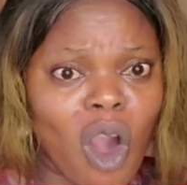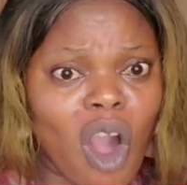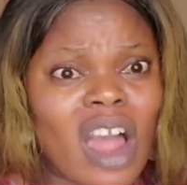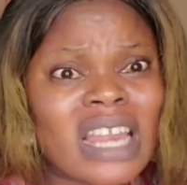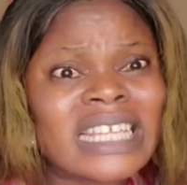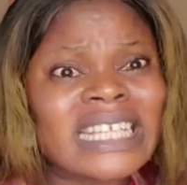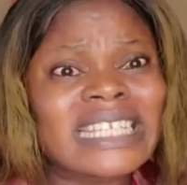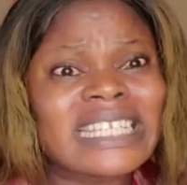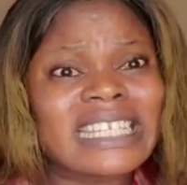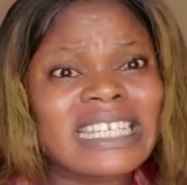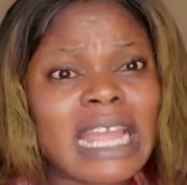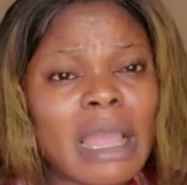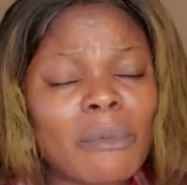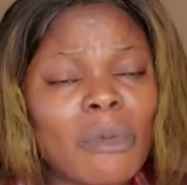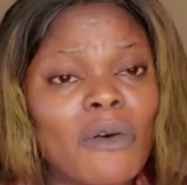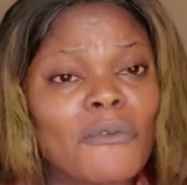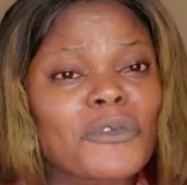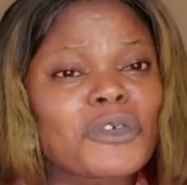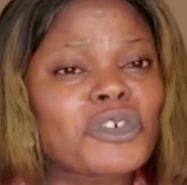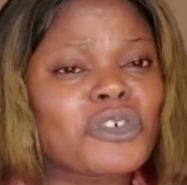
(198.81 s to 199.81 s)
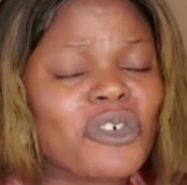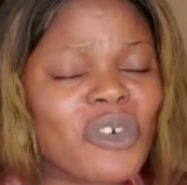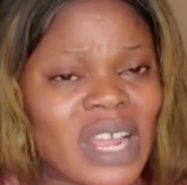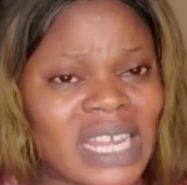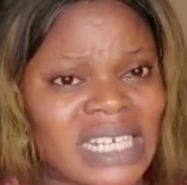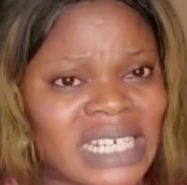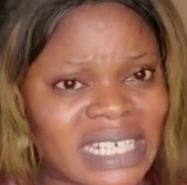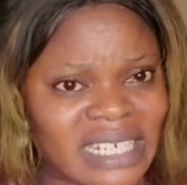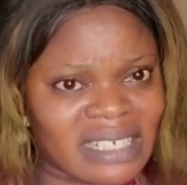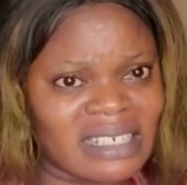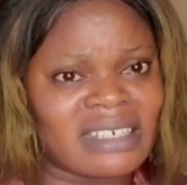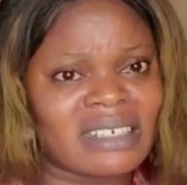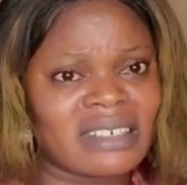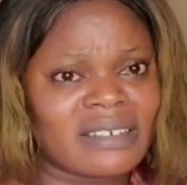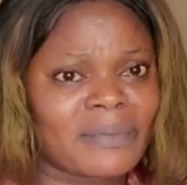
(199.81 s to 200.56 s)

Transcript: all in the name of trending.